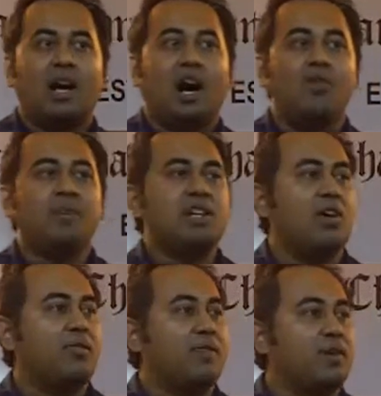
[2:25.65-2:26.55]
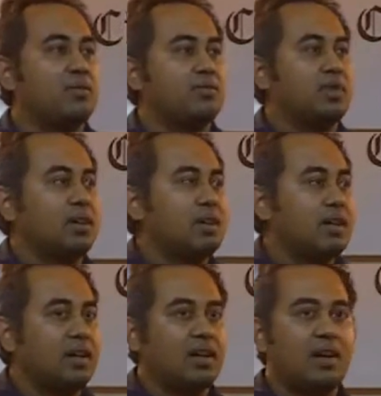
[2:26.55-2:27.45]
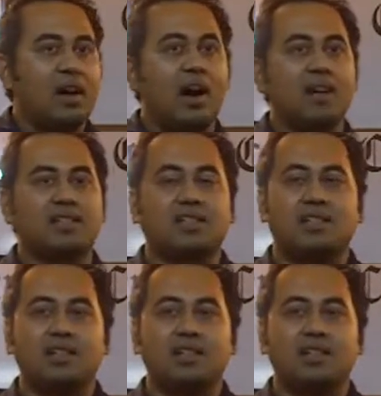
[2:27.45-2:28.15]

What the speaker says: How many of you ask